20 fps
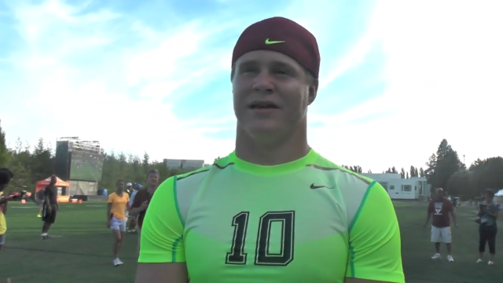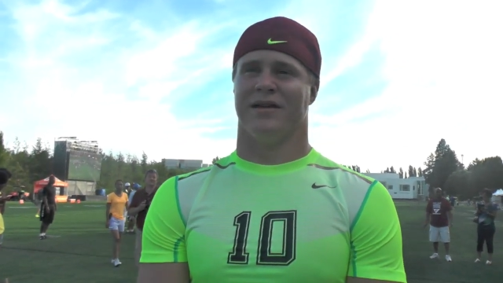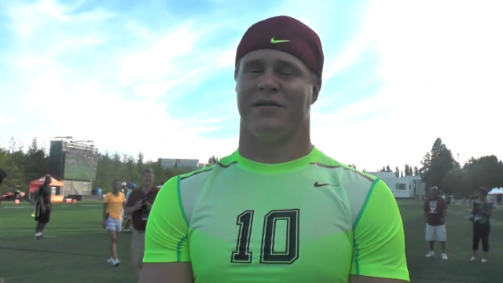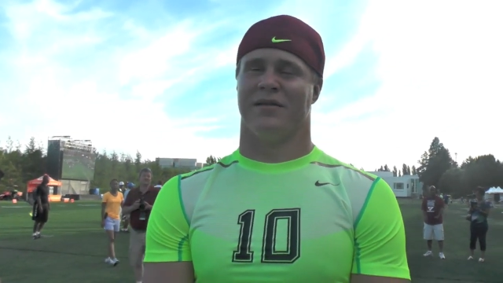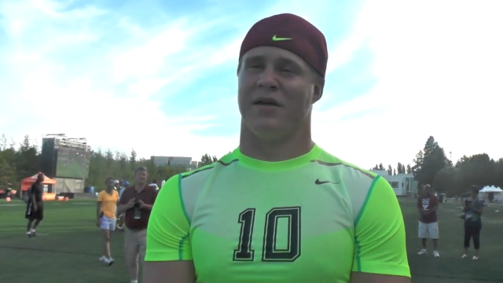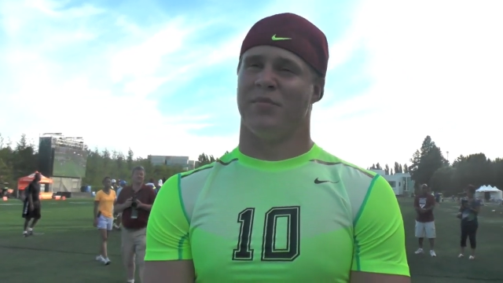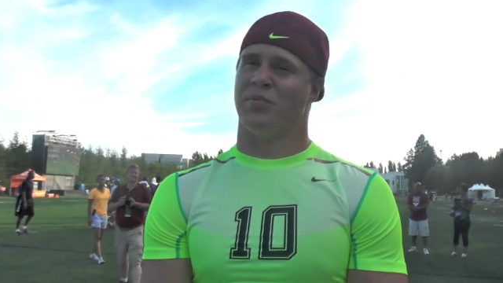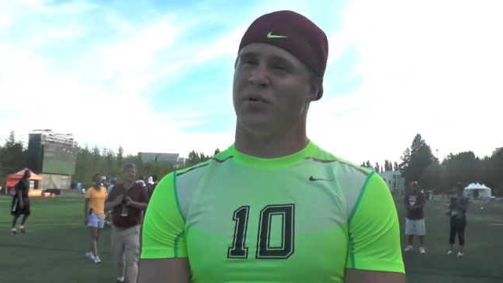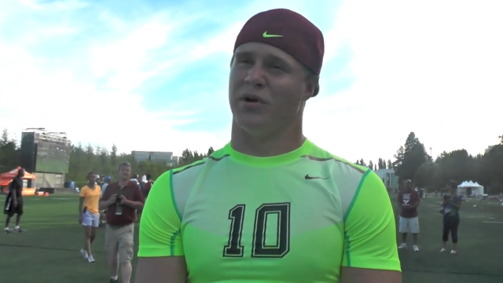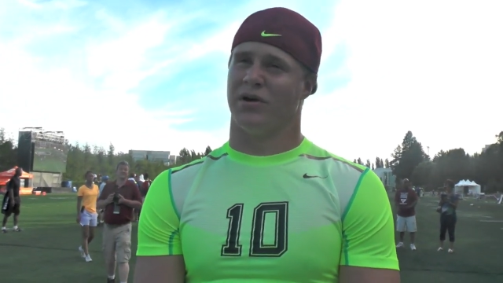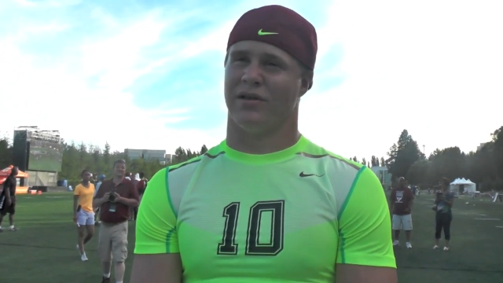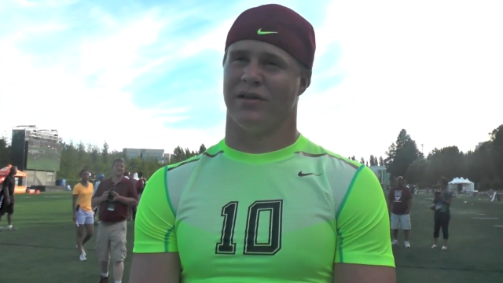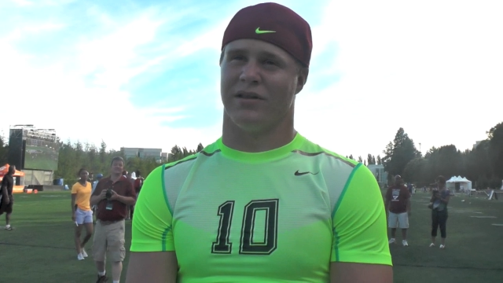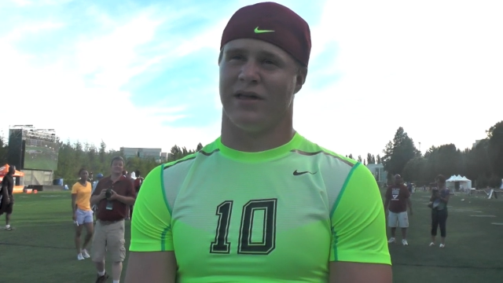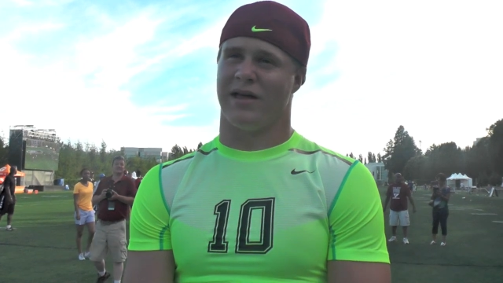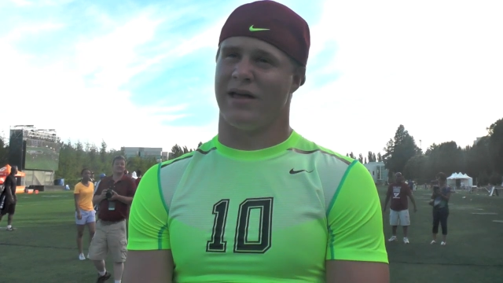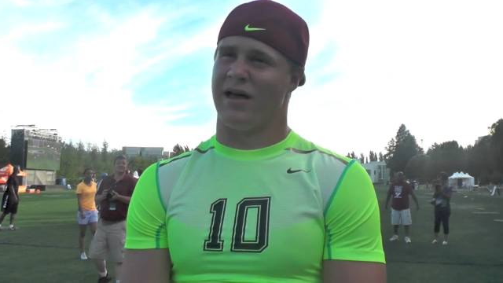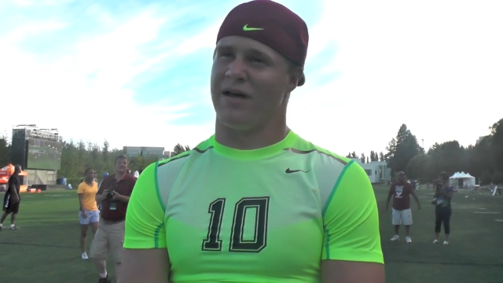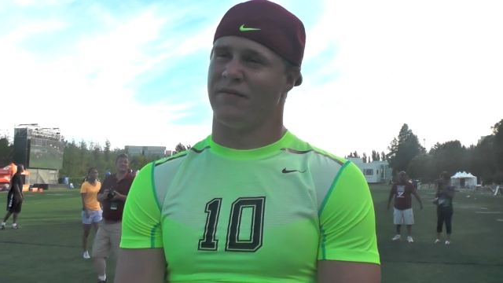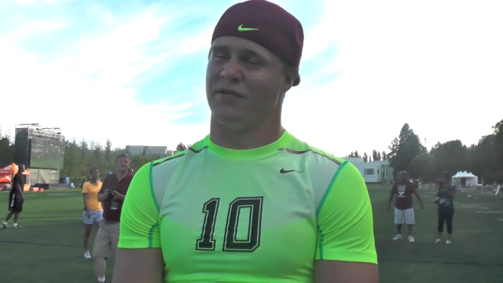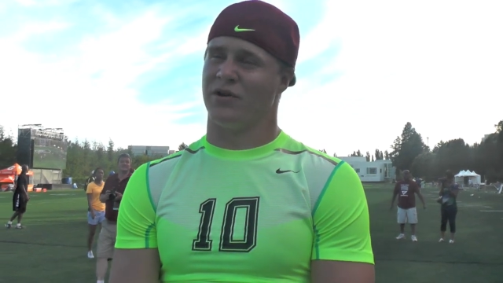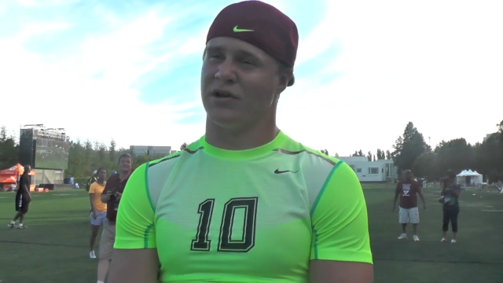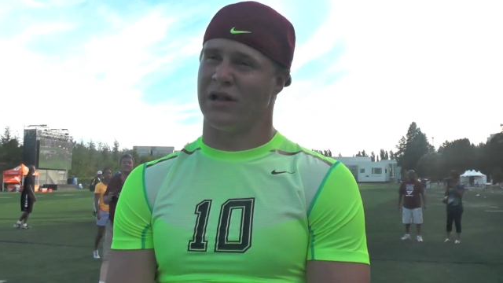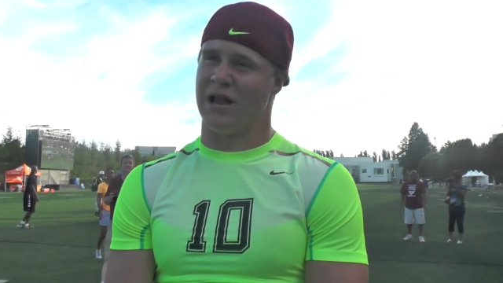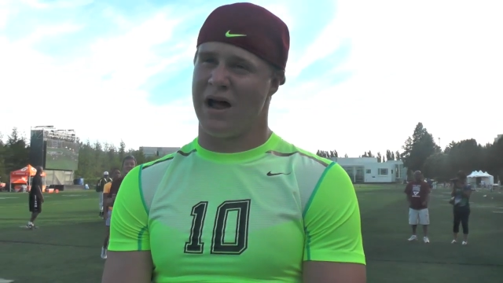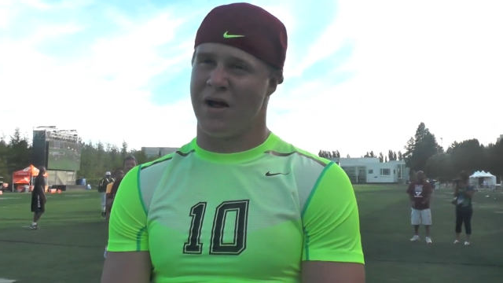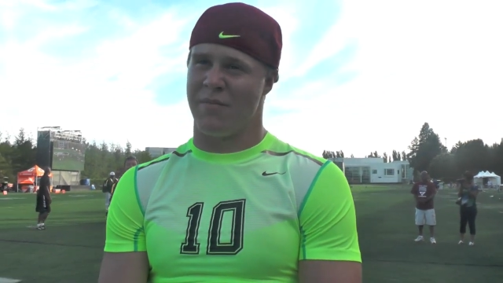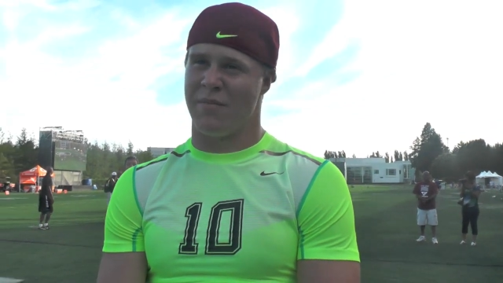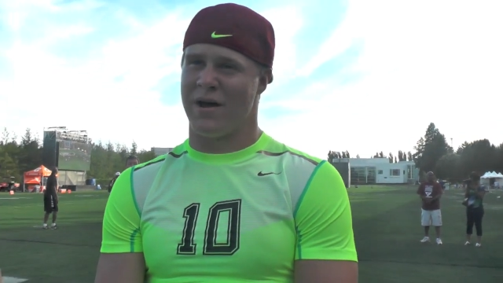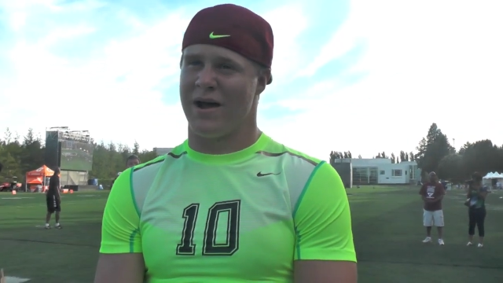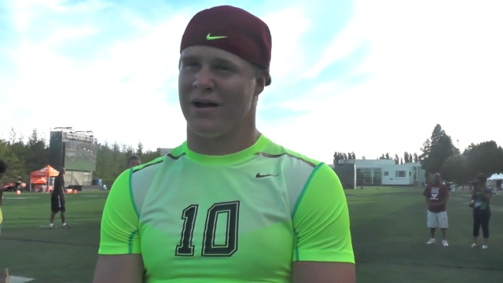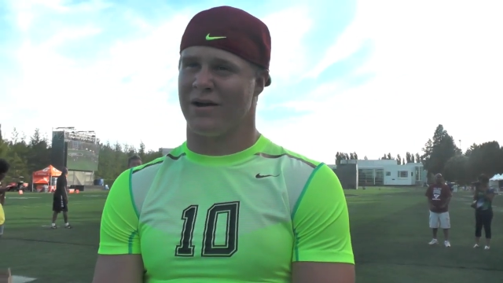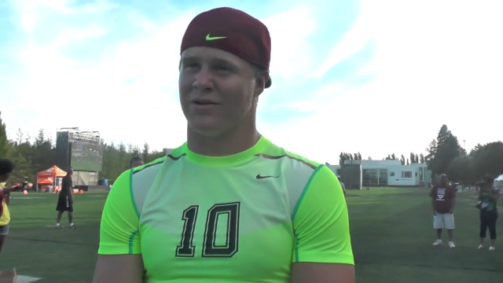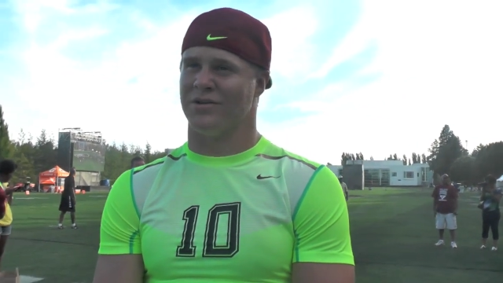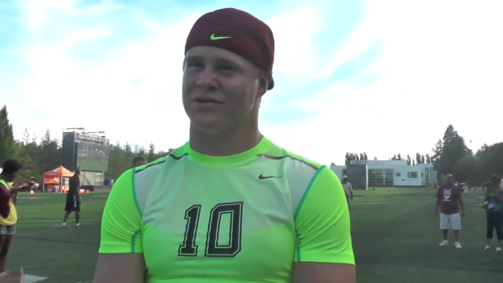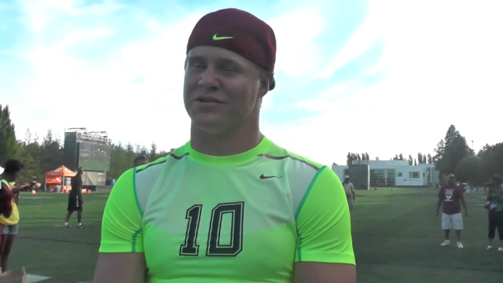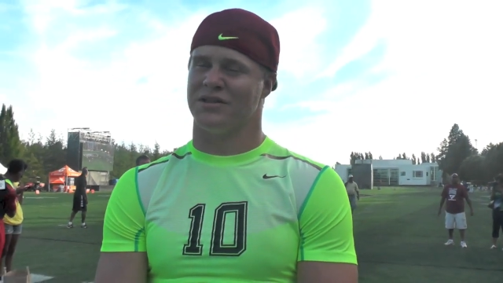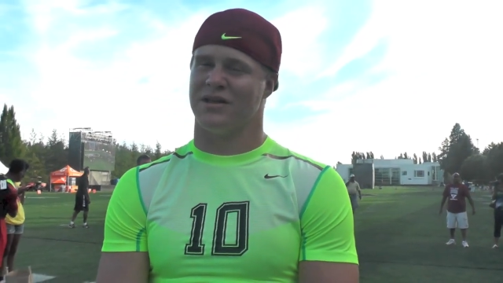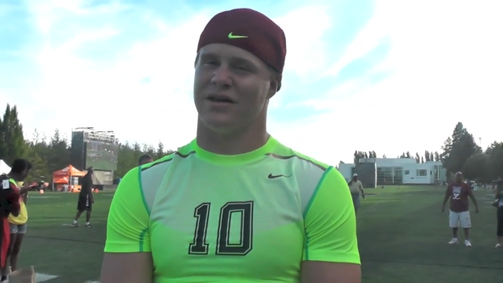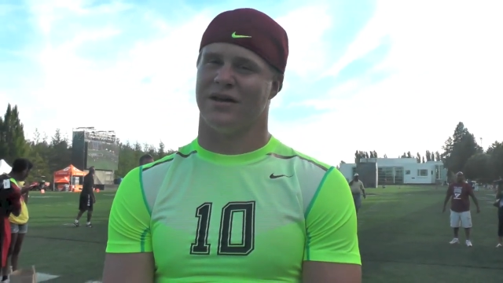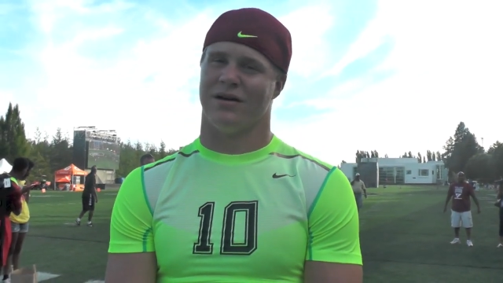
they they put, they have good linebackers.